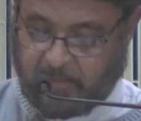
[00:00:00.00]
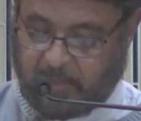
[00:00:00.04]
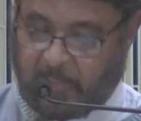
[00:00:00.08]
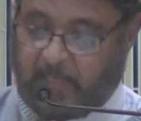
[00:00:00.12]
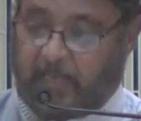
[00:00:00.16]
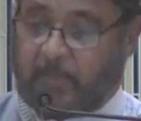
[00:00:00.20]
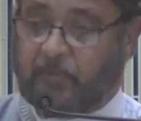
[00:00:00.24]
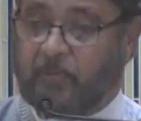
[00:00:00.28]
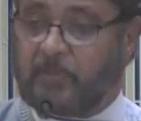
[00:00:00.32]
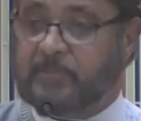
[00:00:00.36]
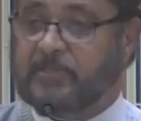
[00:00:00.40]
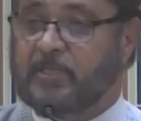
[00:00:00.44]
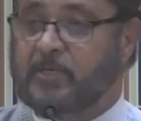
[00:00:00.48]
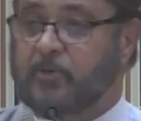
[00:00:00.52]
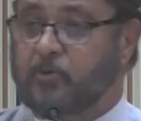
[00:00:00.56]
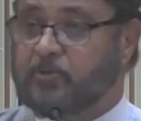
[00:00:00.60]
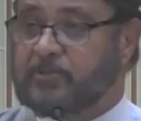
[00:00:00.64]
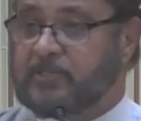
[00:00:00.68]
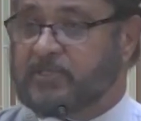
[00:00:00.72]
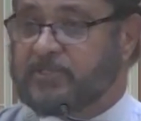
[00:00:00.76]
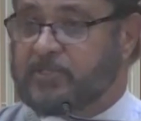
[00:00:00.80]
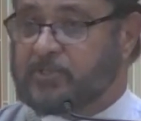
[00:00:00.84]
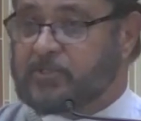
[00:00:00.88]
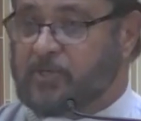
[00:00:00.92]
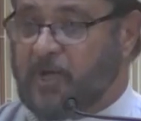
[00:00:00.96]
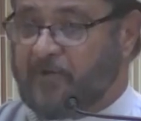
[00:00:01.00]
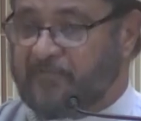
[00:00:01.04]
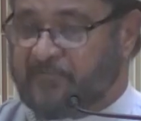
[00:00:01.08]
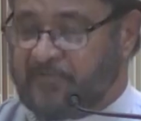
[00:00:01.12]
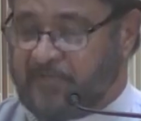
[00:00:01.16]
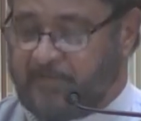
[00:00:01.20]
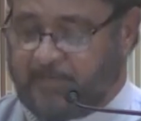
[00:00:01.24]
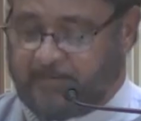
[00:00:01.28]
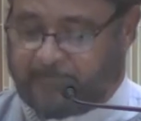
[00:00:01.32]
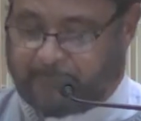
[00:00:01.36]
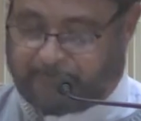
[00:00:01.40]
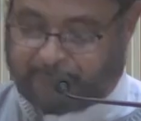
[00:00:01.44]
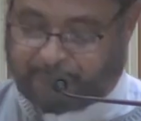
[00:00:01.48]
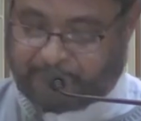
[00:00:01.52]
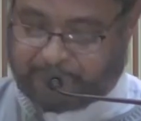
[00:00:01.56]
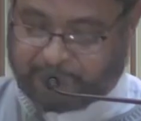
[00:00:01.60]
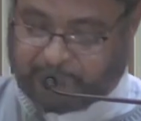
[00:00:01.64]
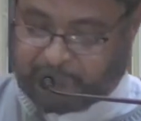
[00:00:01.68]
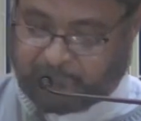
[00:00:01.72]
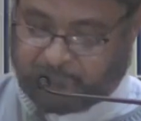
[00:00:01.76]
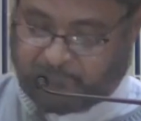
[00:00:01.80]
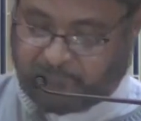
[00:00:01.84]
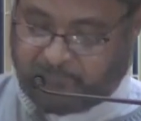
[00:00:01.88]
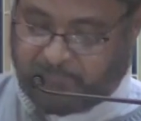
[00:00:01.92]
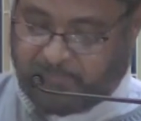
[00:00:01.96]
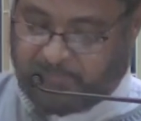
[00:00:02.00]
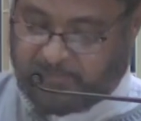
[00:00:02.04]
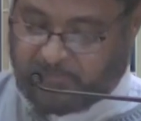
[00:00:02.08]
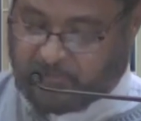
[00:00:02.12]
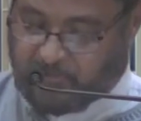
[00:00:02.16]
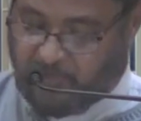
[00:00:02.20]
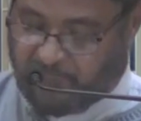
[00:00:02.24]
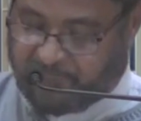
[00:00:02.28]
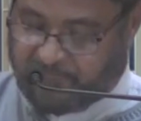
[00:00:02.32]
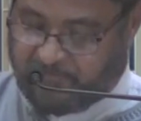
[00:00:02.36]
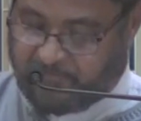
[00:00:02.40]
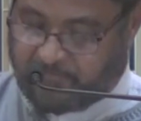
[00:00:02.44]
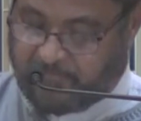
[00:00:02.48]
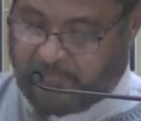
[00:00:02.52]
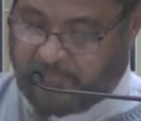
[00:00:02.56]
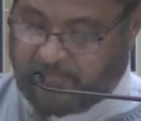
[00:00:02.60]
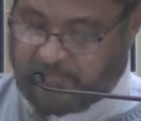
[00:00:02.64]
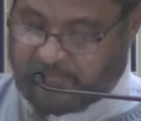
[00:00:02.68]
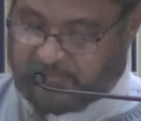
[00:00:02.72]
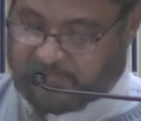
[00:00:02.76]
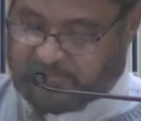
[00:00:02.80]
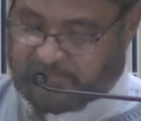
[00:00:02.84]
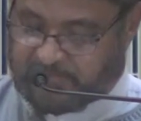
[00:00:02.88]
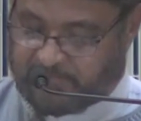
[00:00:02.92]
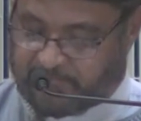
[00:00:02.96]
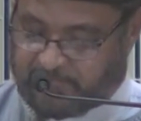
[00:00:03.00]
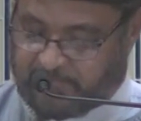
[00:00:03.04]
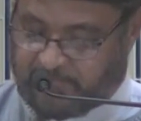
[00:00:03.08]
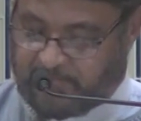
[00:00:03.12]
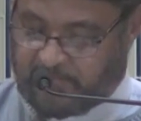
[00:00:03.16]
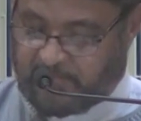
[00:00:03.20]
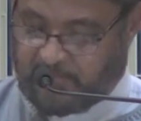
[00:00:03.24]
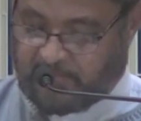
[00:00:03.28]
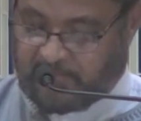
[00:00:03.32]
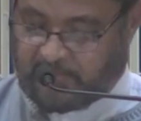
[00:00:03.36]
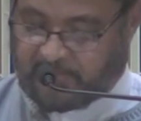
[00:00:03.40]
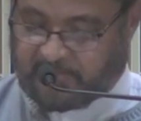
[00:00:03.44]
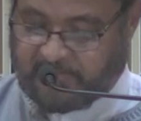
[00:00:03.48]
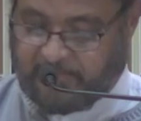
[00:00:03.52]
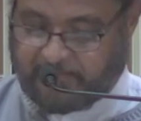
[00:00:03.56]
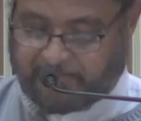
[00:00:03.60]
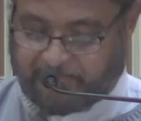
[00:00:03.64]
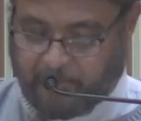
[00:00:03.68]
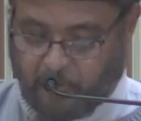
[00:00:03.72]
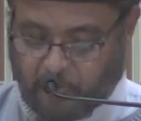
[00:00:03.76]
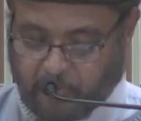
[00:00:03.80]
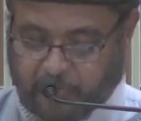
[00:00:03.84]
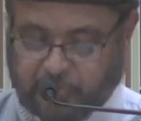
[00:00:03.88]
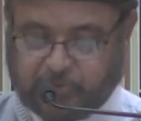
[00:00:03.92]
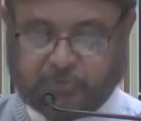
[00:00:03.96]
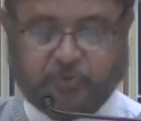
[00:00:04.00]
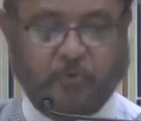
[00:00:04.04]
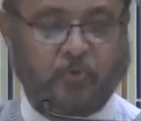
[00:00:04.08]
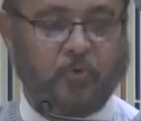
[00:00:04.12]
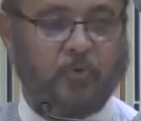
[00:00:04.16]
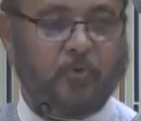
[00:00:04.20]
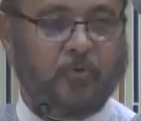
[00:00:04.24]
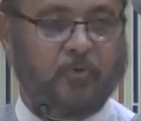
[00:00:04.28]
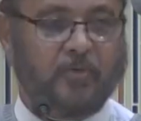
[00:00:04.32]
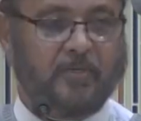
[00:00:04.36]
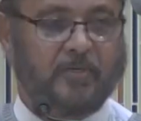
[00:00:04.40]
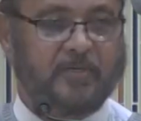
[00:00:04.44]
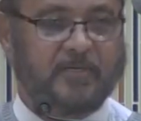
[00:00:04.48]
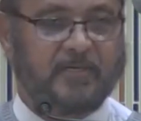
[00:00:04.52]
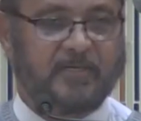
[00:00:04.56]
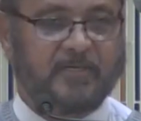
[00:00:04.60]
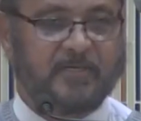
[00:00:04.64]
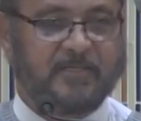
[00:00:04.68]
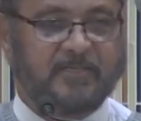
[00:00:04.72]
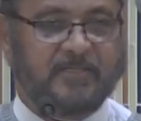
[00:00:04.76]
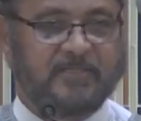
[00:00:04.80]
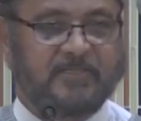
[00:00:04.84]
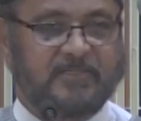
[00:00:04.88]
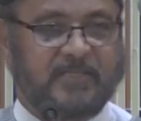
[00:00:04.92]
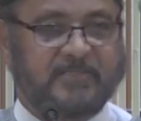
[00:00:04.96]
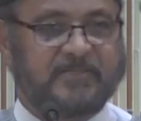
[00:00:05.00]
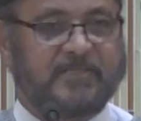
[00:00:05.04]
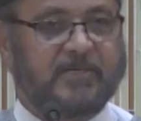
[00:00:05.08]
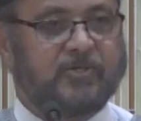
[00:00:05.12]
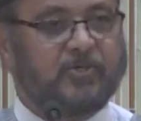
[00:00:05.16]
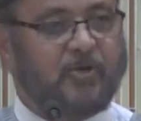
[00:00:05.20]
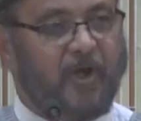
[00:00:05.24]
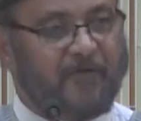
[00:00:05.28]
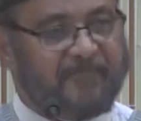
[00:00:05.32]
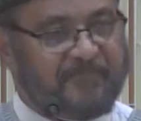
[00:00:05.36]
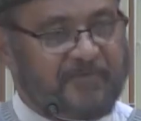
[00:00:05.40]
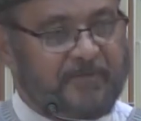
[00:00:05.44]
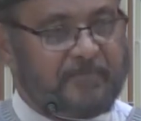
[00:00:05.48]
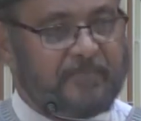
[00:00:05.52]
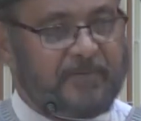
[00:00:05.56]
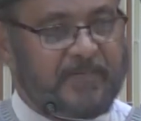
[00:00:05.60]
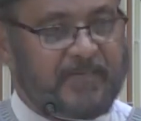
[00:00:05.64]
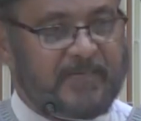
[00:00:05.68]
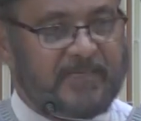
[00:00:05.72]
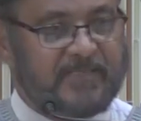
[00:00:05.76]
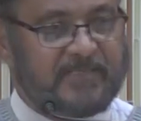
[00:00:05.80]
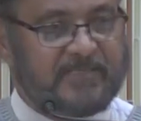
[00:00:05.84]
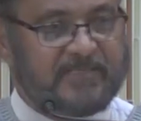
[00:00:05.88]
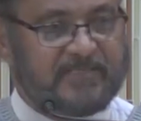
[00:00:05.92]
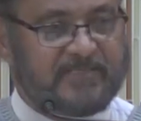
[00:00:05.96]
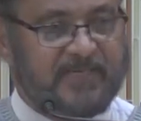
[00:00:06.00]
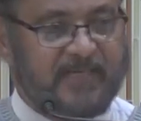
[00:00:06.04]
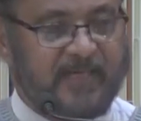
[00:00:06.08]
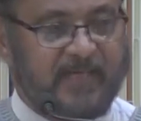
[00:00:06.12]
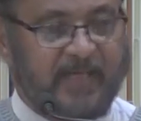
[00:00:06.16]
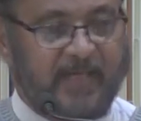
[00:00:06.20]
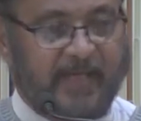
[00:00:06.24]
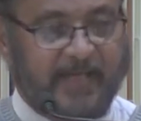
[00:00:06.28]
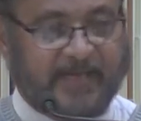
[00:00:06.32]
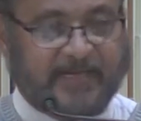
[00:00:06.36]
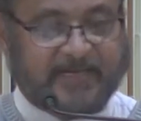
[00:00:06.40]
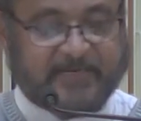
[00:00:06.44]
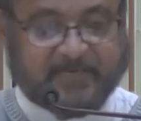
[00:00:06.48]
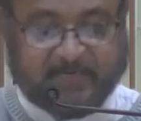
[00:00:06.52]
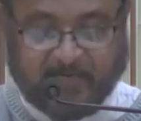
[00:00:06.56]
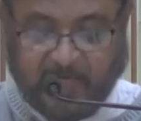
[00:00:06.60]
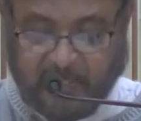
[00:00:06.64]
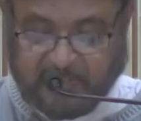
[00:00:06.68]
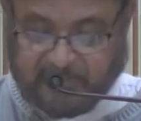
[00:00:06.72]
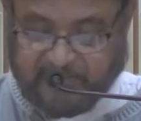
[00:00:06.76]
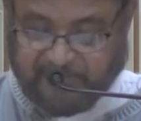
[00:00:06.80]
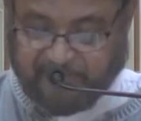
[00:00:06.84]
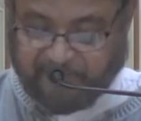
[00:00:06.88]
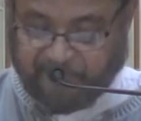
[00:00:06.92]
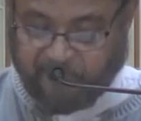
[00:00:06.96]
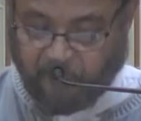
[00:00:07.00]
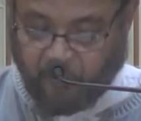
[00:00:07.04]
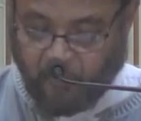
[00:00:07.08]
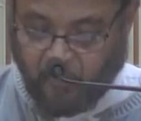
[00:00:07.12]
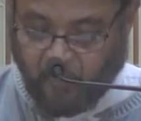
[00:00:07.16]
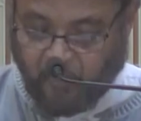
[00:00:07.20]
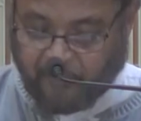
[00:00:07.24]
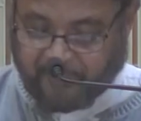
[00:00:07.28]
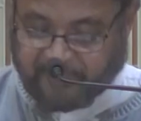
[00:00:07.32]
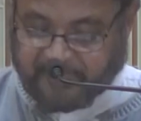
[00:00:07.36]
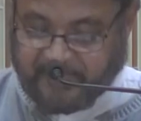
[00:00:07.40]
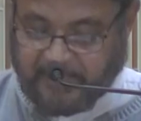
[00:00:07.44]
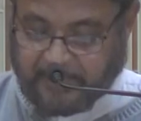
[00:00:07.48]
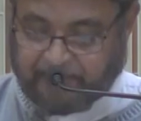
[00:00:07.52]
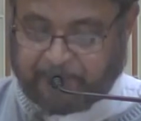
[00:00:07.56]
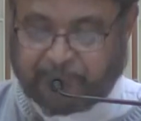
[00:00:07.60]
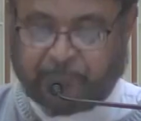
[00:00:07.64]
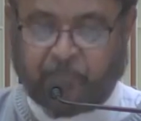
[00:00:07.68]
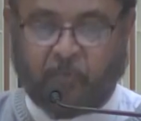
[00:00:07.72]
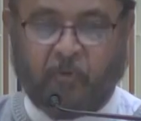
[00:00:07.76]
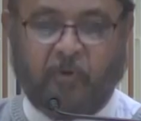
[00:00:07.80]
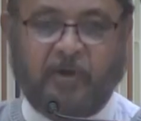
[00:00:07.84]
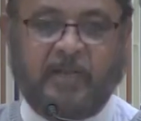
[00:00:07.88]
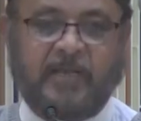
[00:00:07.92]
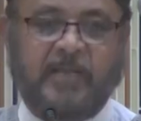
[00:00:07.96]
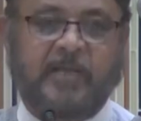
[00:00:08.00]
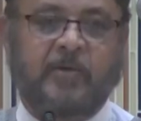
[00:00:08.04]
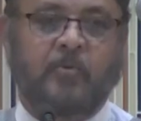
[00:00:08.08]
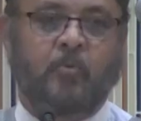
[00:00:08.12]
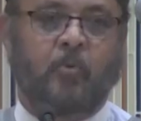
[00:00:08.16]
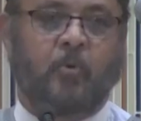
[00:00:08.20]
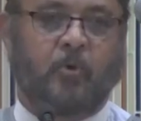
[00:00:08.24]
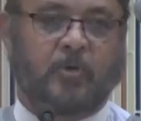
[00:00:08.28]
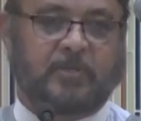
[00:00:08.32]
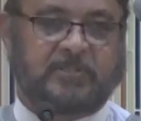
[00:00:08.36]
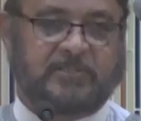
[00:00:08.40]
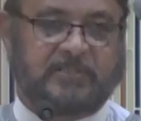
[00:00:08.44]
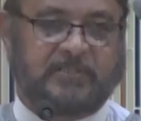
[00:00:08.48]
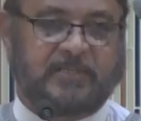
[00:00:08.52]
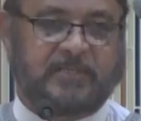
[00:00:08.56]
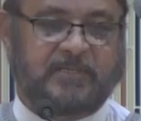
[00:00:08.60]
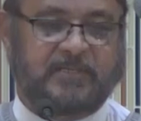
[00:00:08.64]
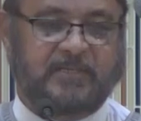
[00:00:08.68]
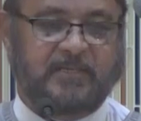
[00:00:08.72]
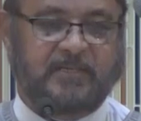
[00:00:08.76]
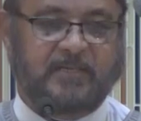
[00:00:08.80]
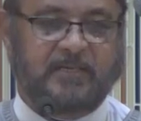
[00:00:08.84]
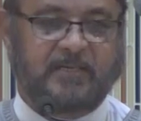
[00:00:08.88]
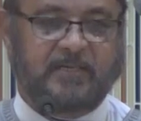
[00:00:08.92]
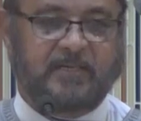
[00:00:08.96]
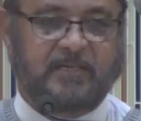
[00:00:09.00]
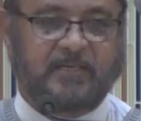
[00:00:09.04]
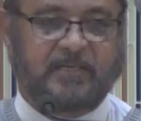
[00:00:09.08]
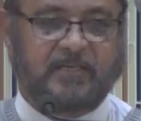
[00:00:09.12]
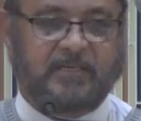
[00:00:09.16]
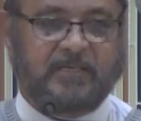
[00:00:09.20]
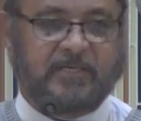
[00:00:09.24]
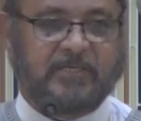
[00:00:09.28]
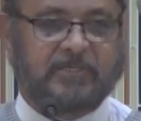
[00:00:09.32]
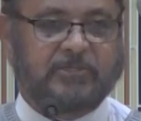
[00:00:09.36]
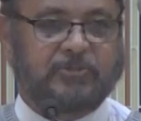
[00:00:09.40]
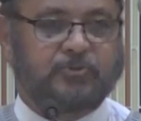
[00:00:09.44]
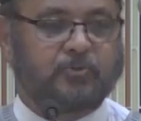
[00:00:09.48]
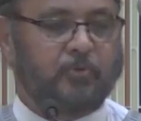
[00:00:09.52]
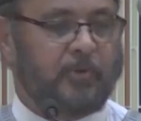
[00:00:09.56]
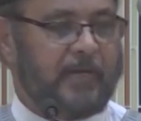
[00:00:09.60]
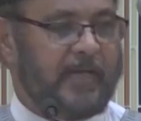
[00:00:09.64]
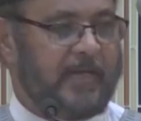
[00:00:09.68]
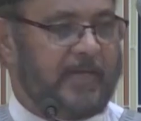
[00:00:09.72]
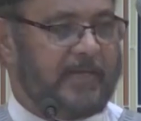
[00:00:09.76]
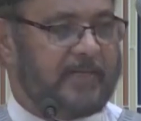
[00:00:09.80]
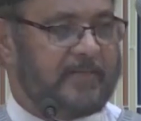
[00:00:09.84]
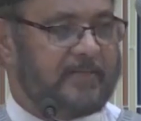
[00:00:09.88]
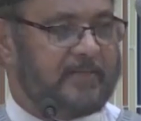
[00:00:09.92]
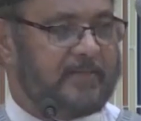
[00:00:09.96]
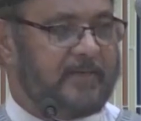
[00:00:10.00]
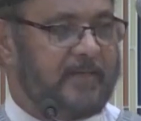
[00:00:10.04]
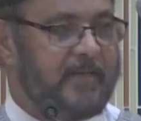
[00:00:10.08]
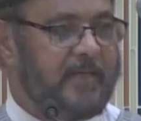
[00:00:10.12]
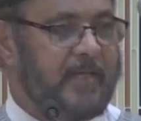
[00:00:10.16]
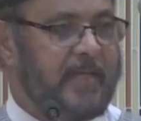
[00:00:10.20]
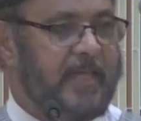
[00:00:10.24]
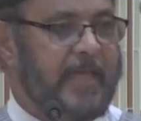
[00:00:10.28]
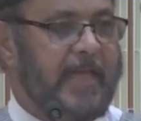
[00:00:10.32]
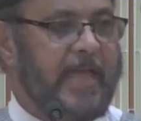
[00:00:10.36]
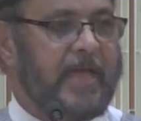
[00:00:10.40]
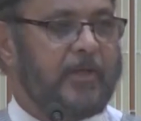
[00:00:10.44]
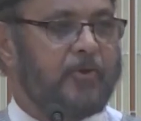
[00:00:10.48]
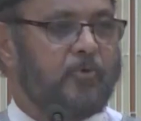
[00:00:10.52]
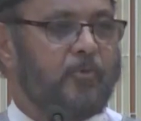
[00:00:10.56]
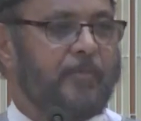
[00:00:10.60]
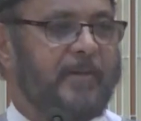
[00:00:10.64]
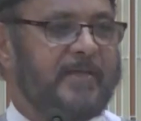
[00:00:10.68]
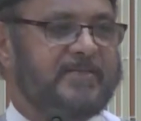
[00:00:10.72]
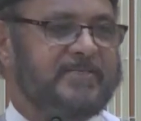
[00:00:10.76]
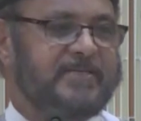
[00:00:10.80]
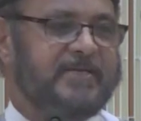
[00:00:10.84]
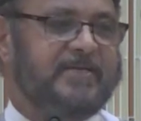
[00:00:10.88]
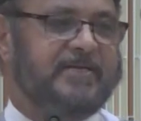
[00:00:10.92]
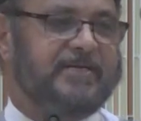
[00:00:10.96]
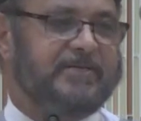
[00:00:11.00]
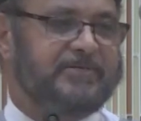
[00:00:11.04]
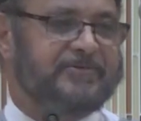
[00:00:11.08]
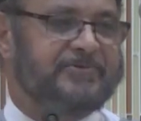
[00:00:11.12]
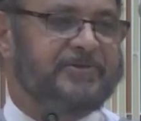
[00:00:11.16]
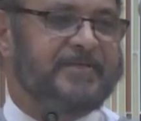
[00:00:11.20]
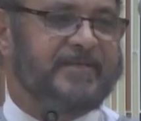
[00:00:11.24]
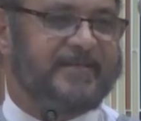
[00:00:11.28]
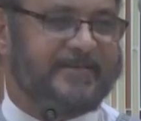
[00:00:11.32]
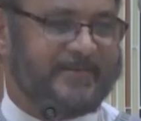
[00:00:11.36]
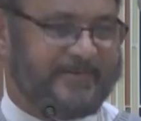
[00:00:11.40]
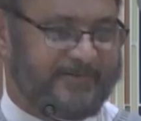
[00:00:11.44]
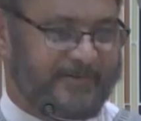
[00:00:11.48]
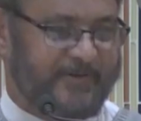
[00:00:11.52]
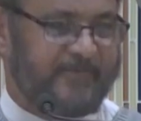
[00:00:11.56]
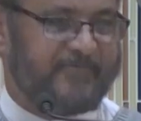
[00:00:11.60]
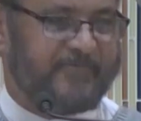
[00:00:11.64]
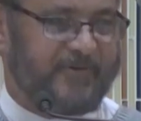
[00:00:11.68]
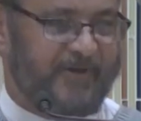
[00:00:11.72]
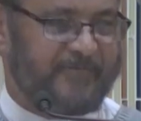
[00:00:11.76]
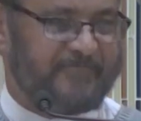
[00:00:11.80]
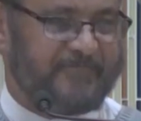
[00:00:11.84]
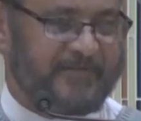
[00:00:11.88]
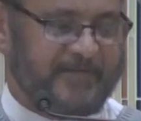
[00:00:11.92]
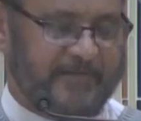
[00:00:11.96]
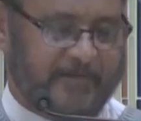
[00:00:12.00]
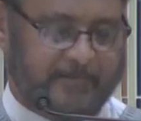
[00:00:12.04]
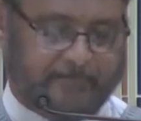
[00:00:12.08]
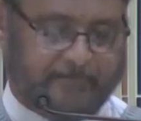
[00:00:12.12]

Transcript: And when they looked at the coffee beans, they both saw that the coffee beans had transformed that boiling water into an aromatic drink of coffee.